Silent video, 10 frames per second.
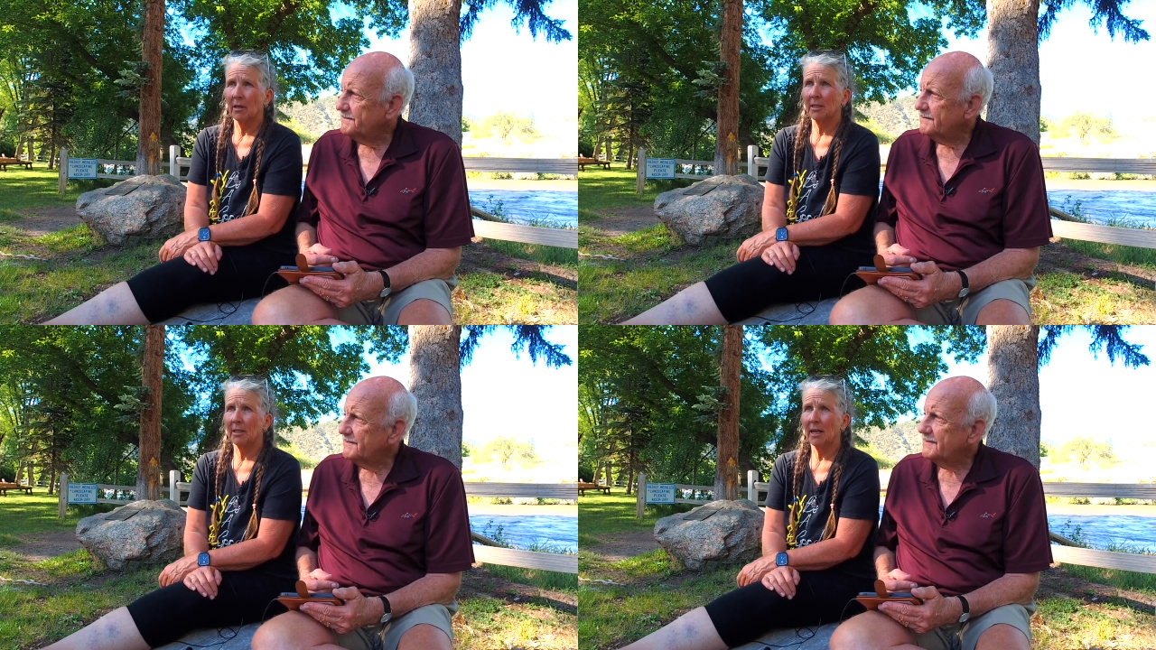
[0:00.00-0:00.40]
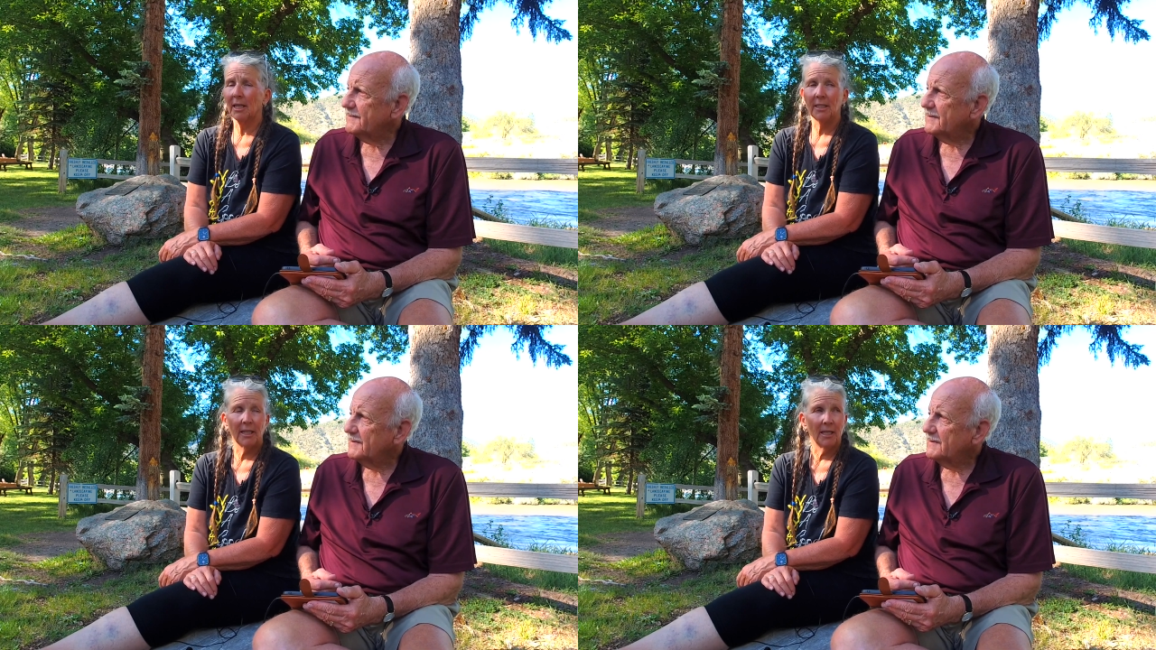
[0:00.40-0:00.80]
Speaker 1: I did
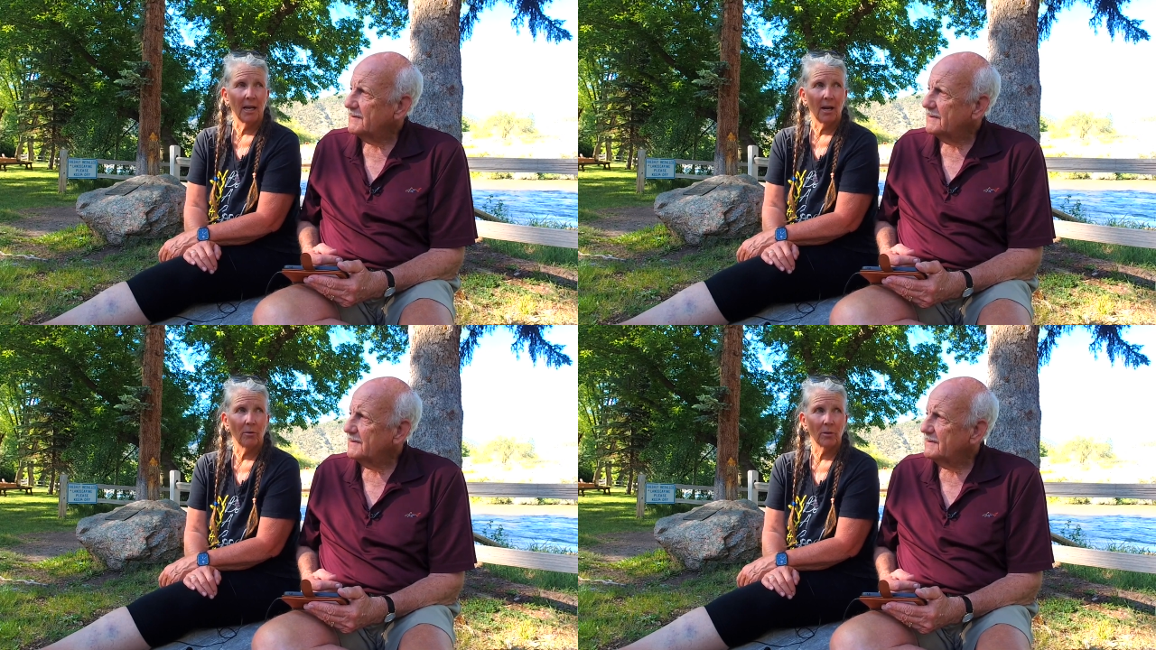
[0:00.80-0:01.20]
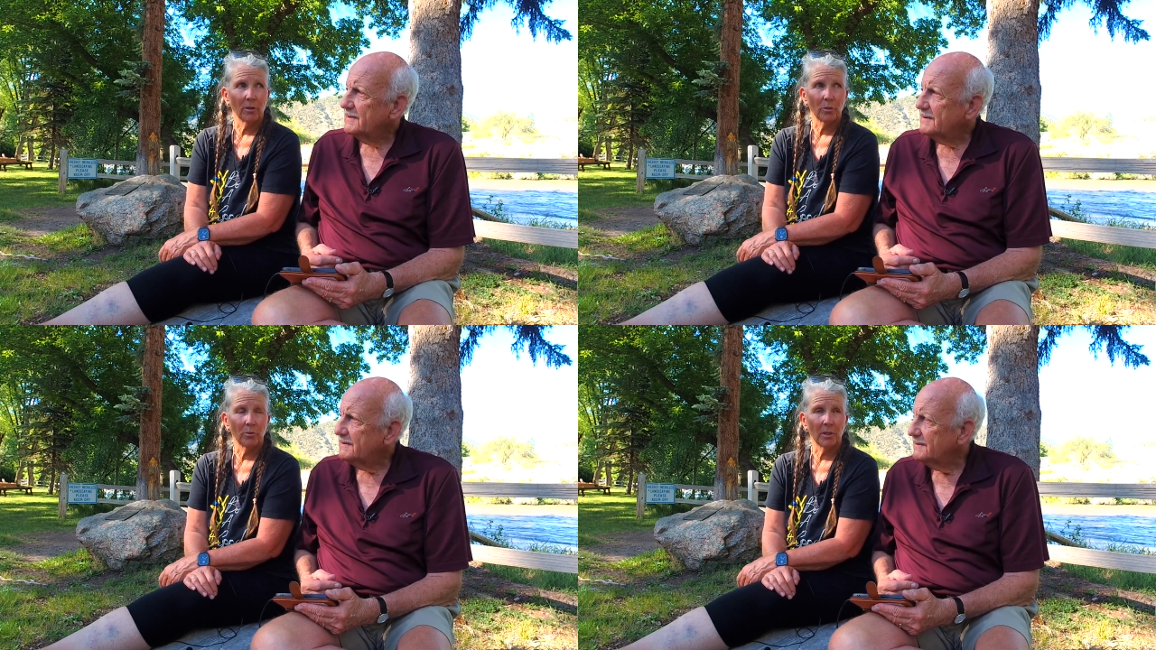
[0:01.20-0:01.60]
18
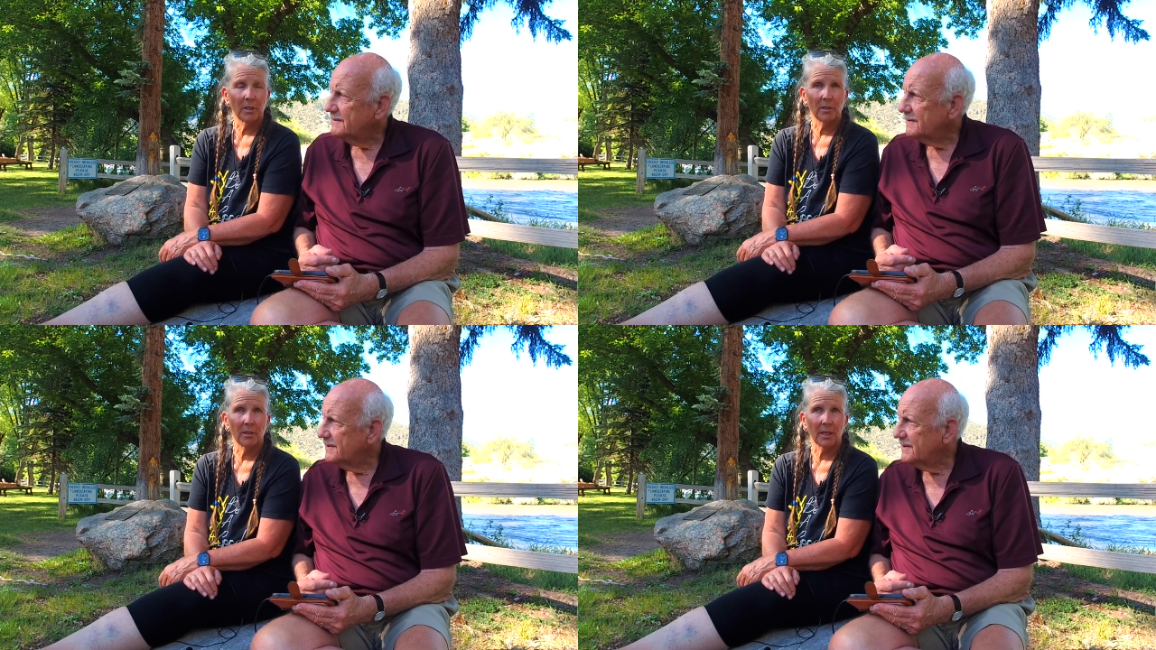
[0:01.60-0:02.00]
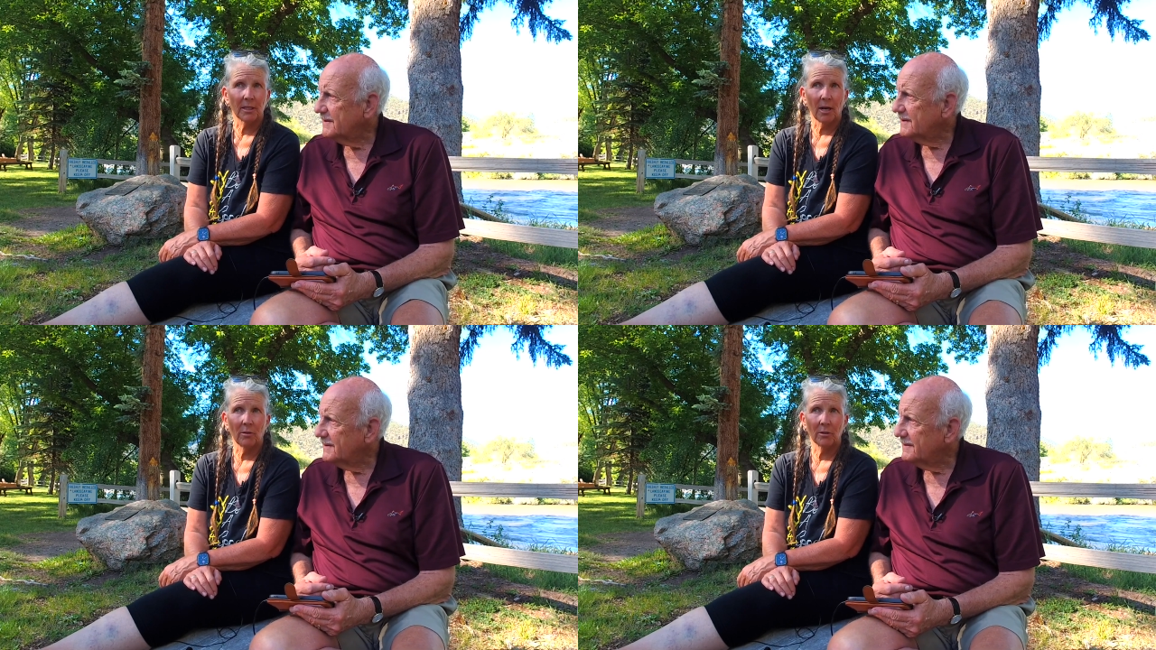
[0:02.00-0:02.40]
hours with
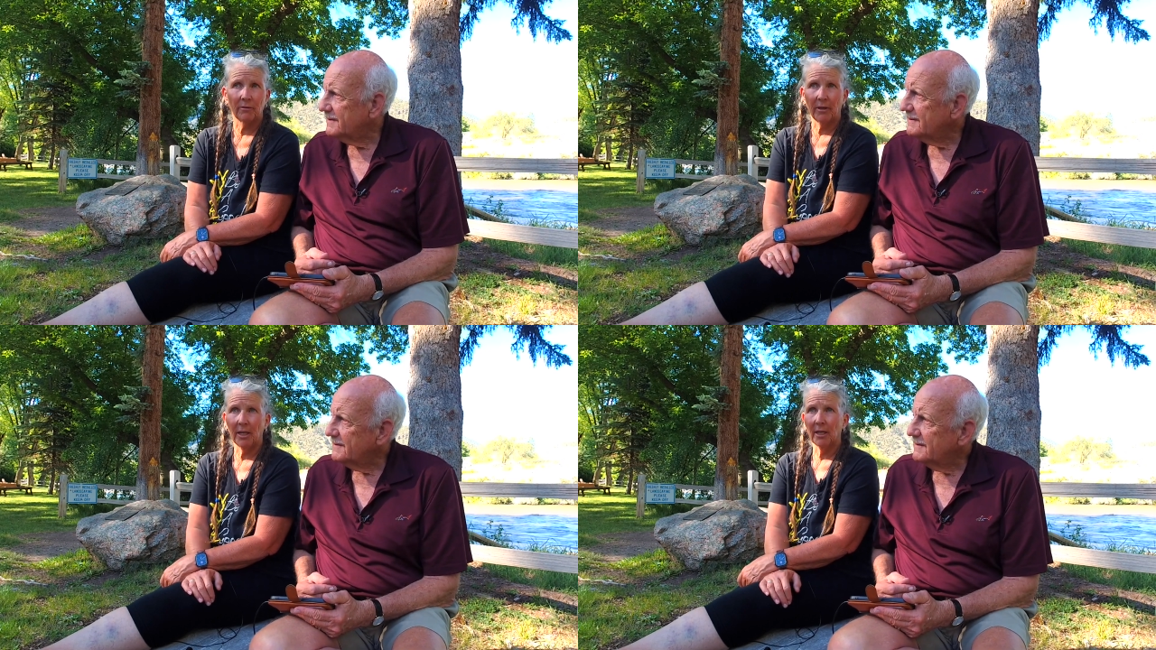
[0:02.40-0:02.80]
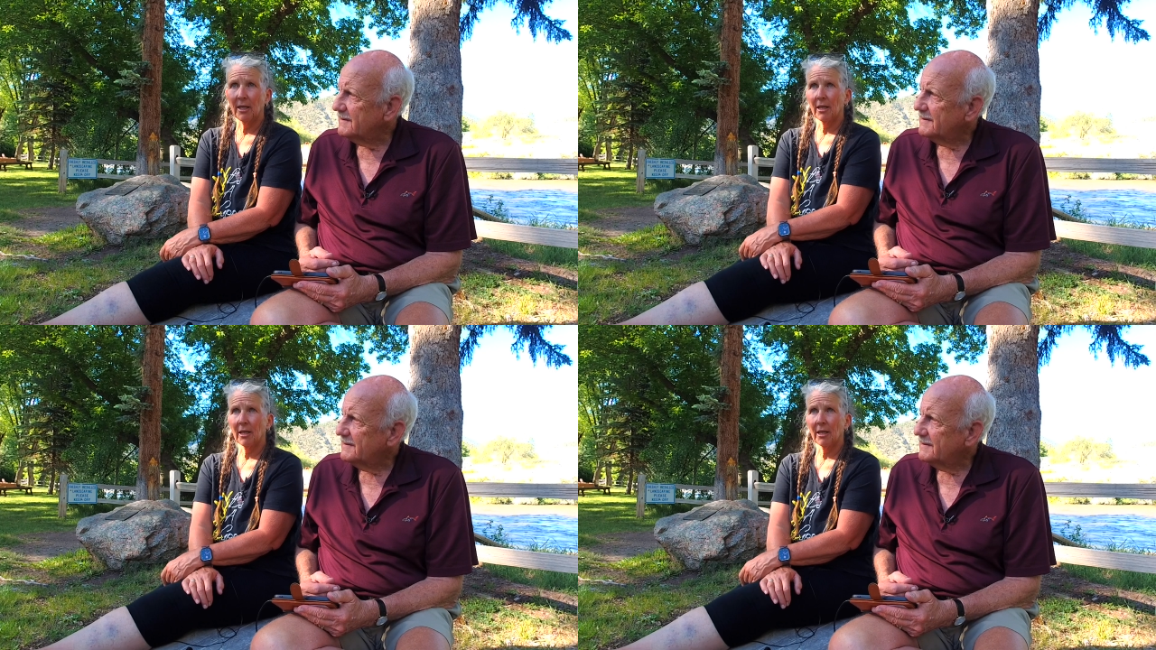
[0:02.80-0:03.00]
six hours of eating,